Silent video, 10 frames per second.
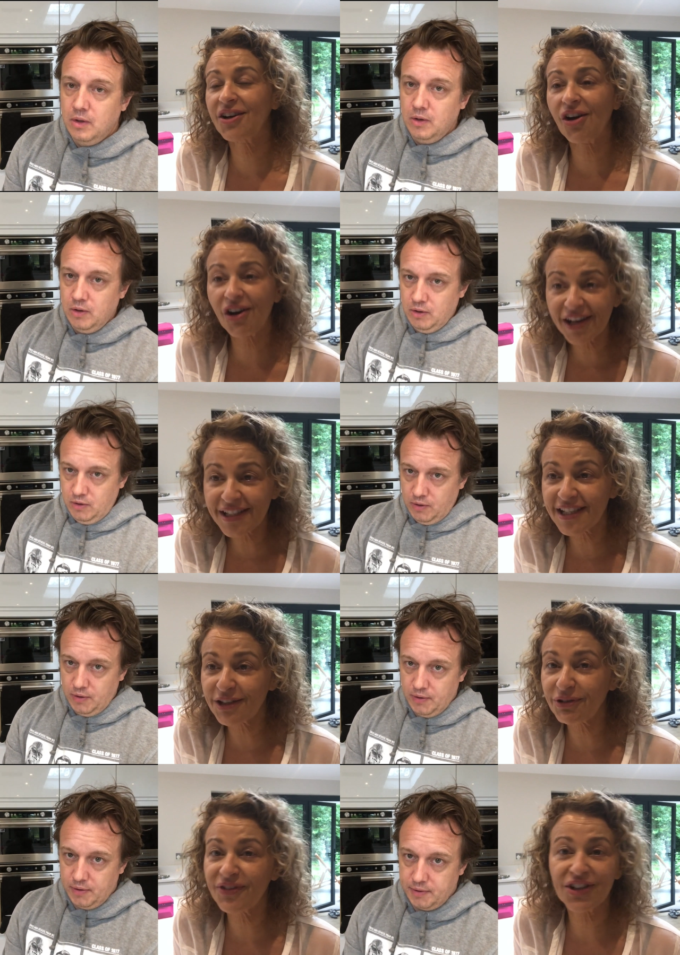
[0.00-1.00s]
Speaker 1: an
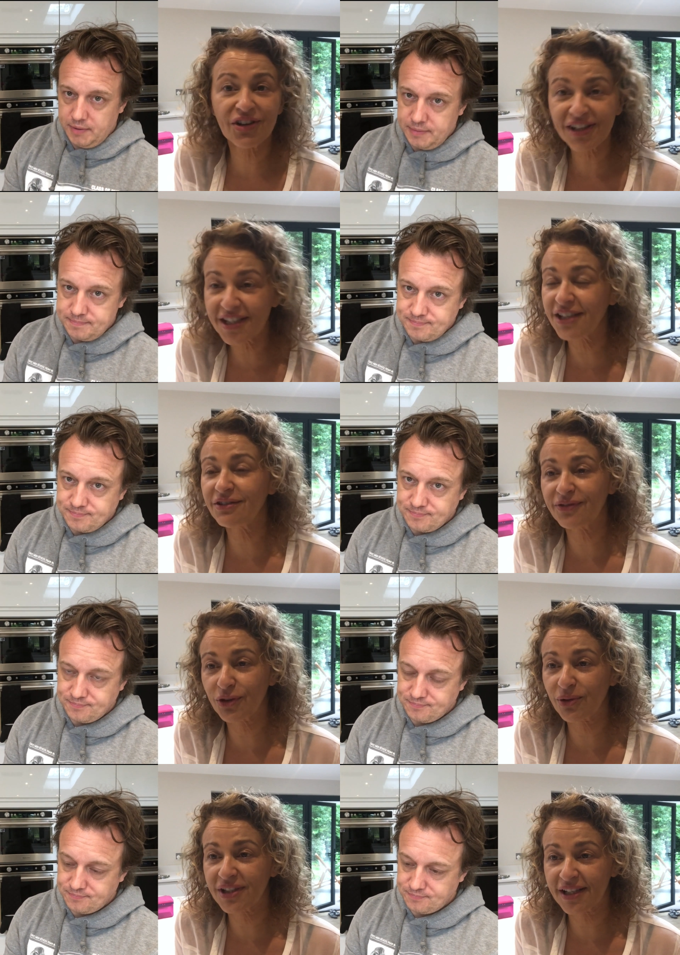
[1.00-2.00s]
idea of an idea of
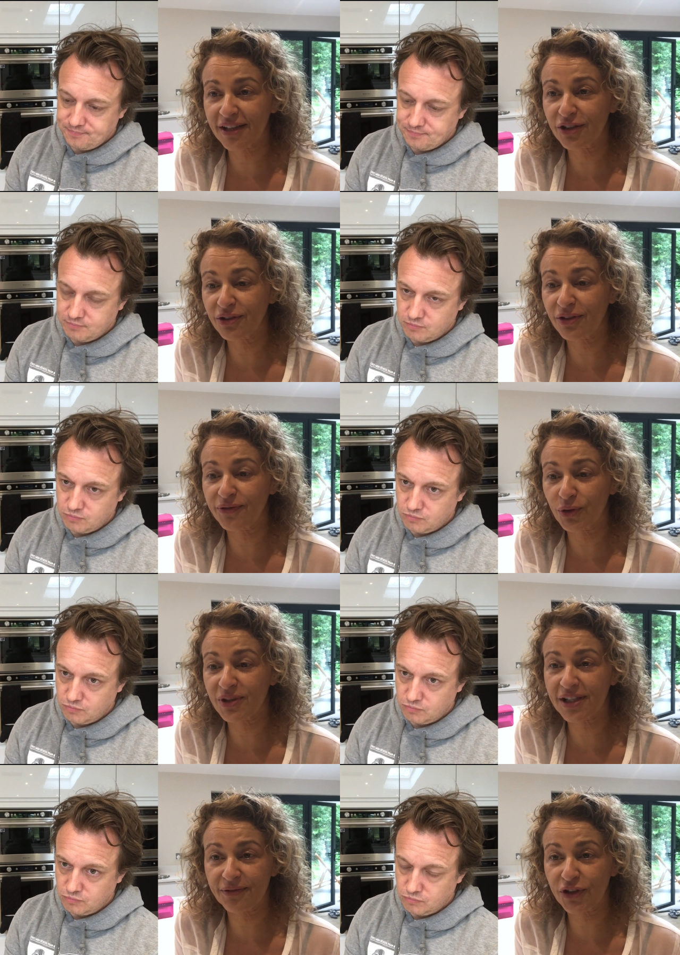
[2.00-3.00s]
yourself, of
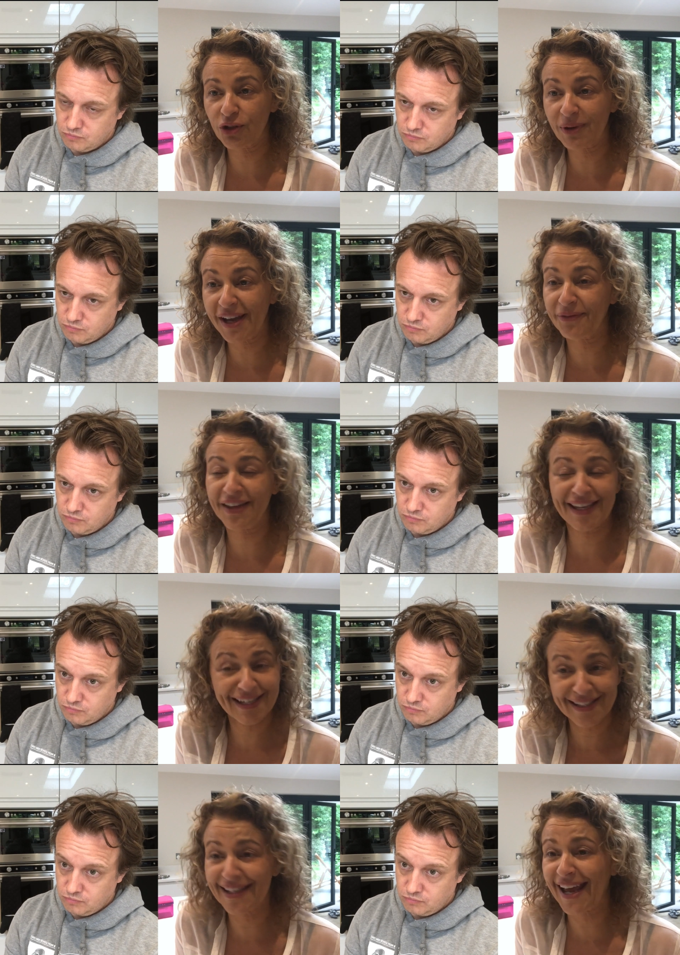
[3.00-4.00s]
yourself that you have that
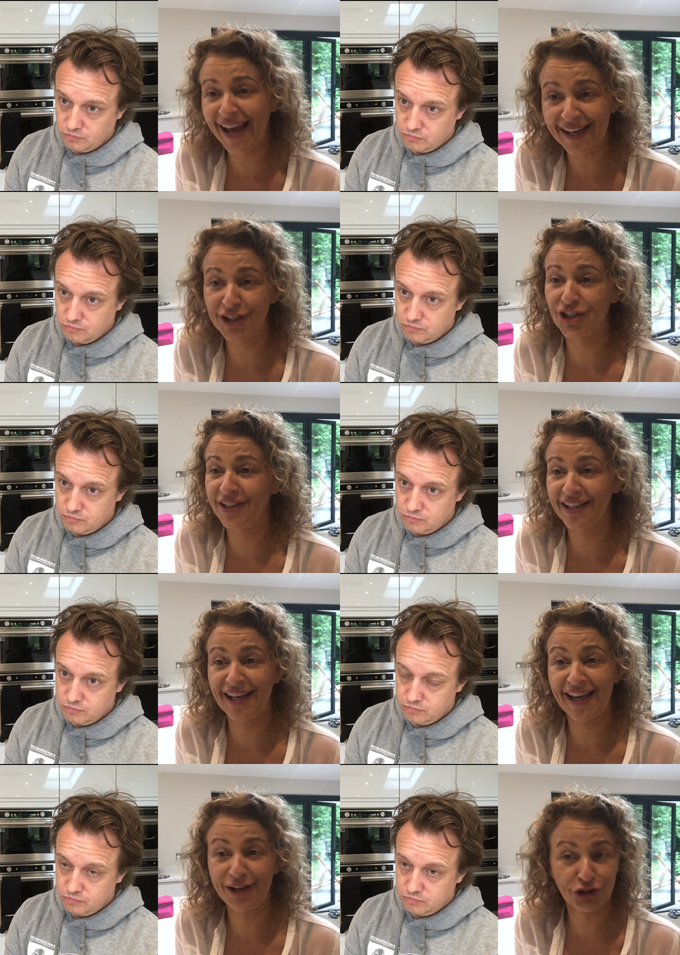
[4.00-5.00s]
isn't actually
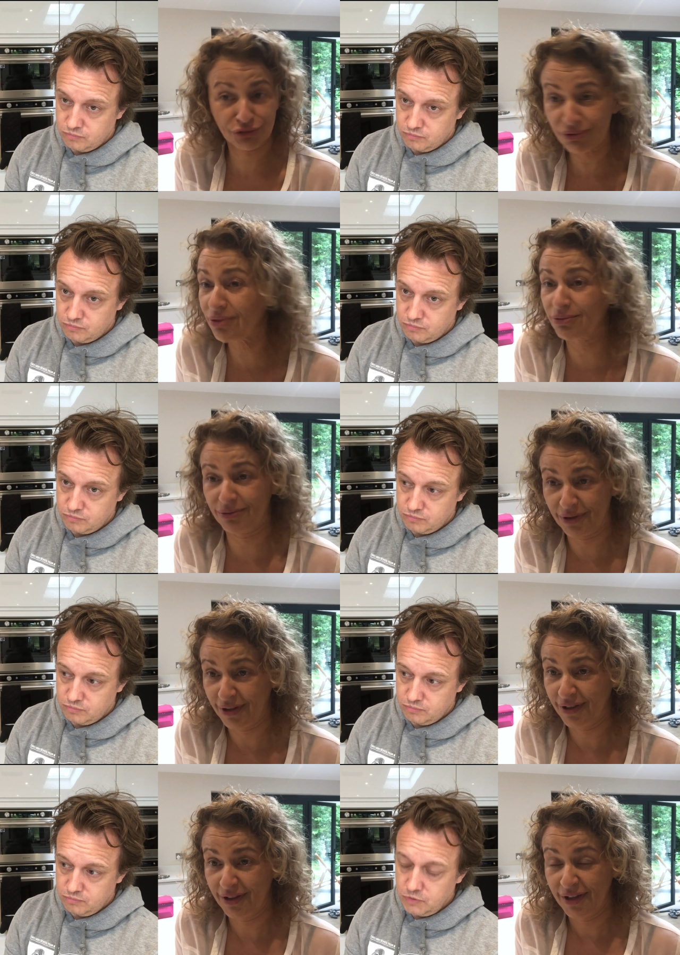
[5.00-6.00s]
true.
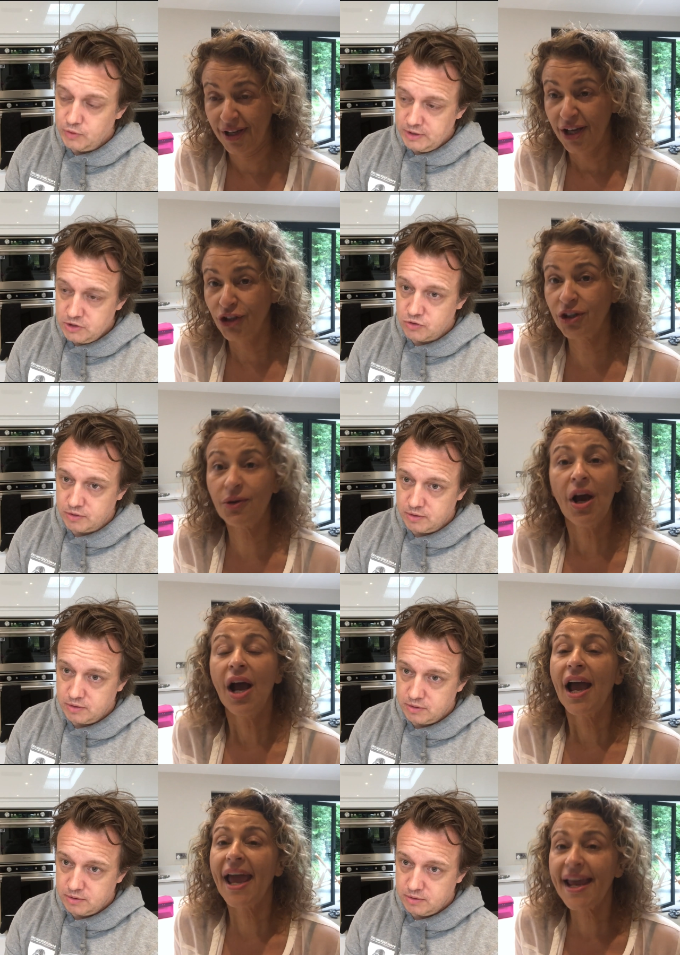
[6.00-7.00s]
Speaker 2: No, it is. You true. know,
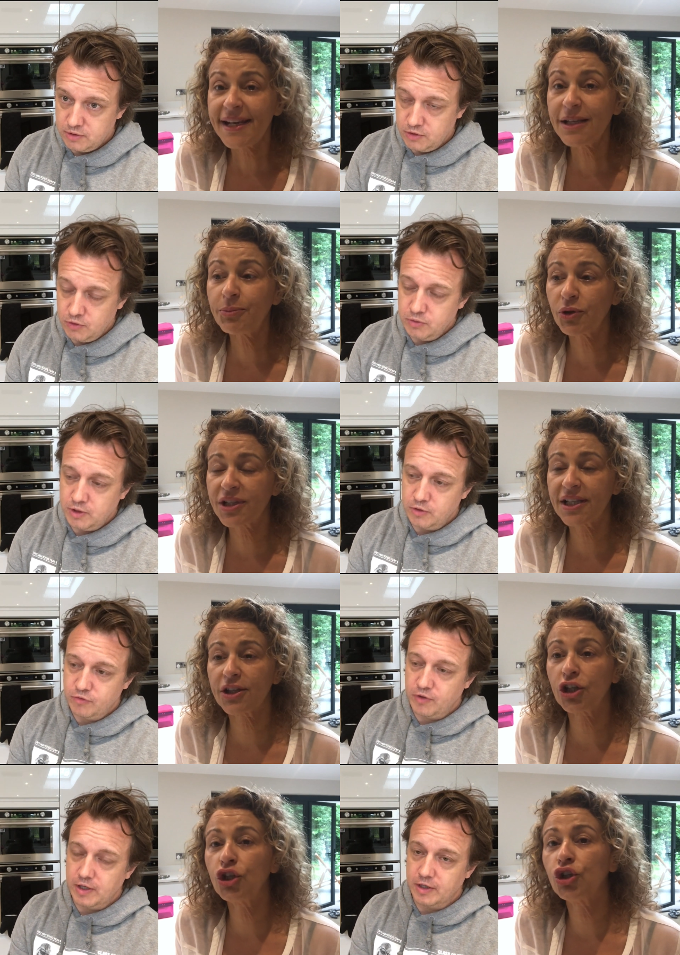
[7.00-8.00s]
Speaker 1: anybody you know the
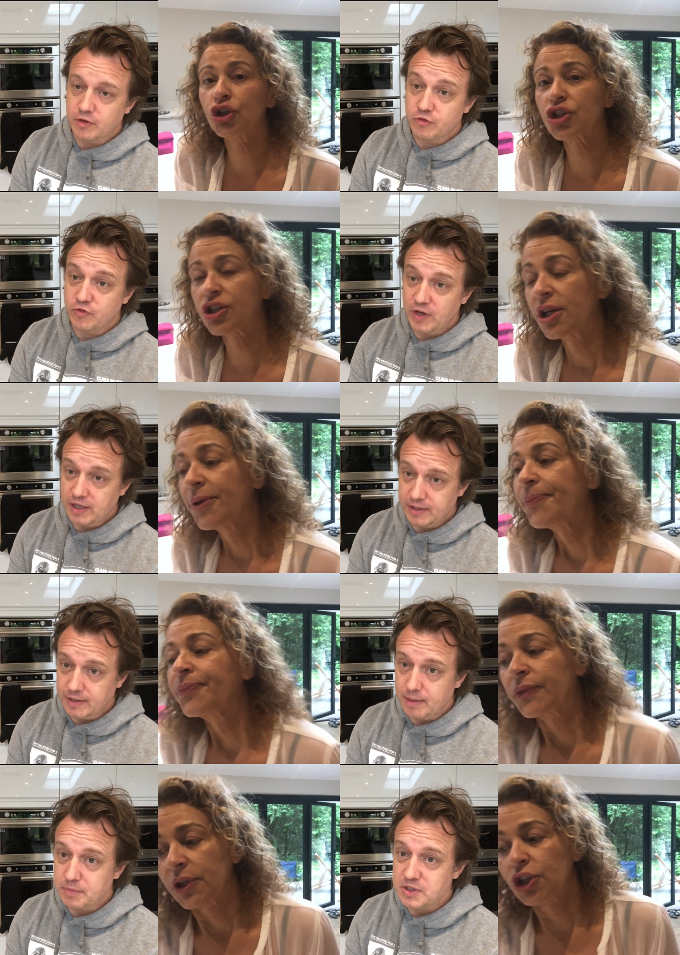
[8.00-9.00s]
that feeling
Speaker 2: looks, of feeling
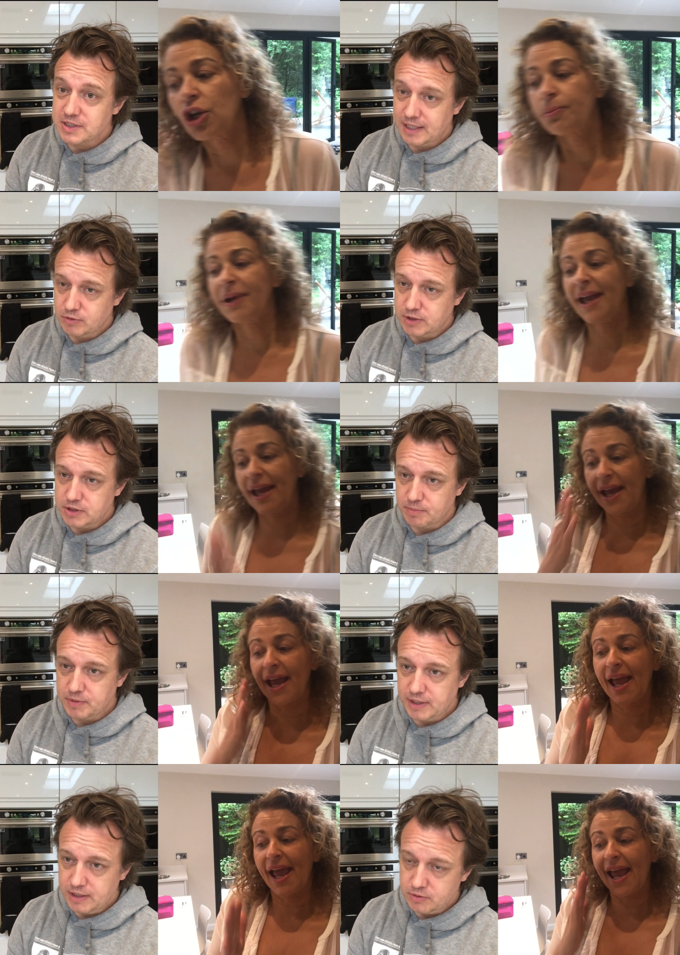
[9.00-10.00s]
that, but no, sounding
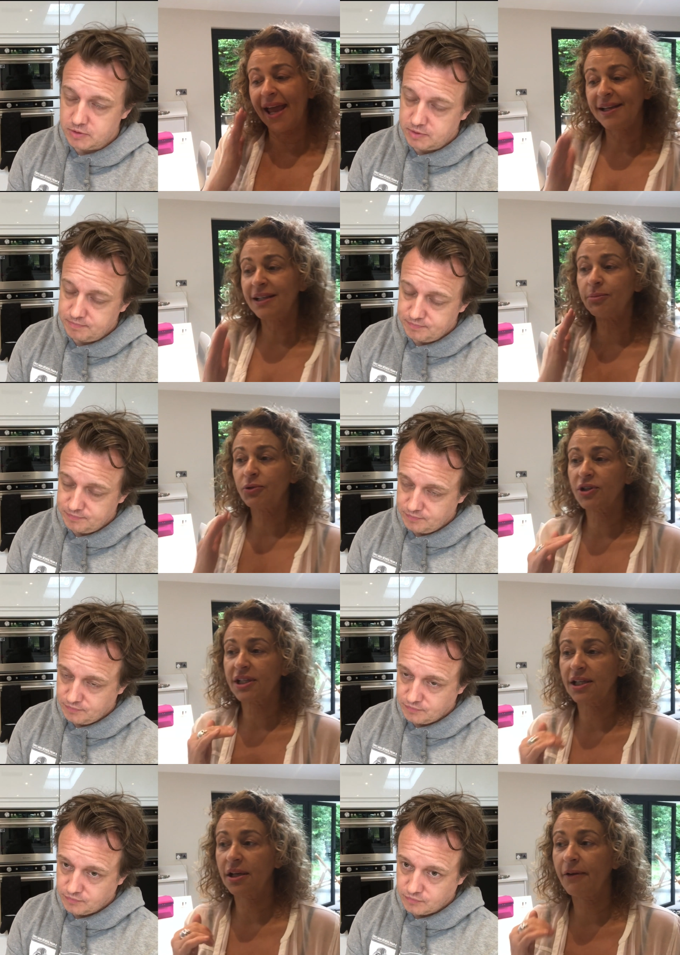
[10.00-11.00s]
something else.
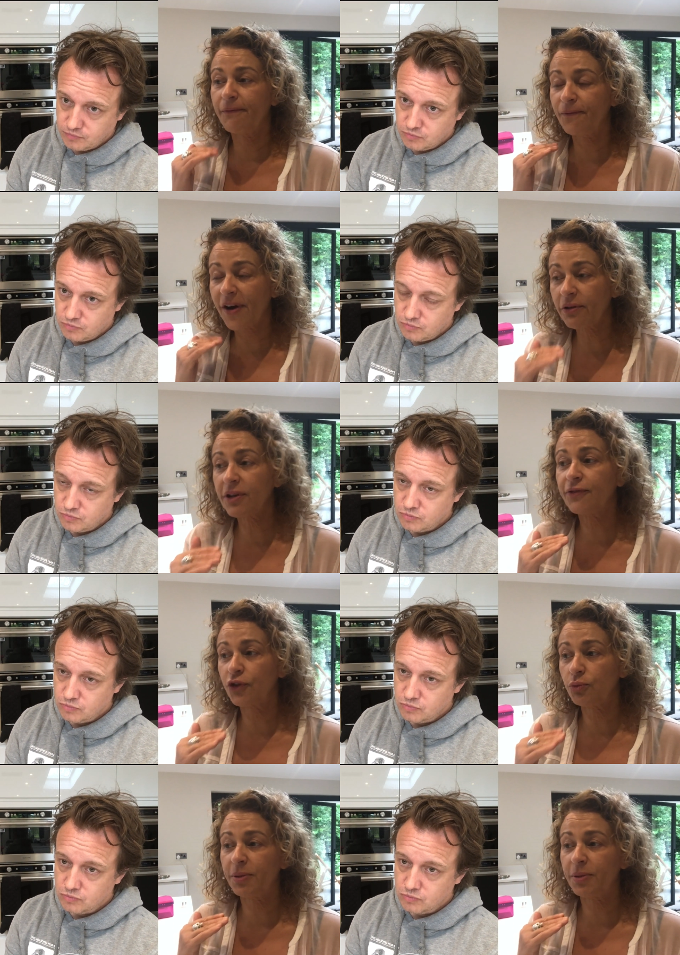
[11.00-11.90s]
Speaker 1: Anybody, very few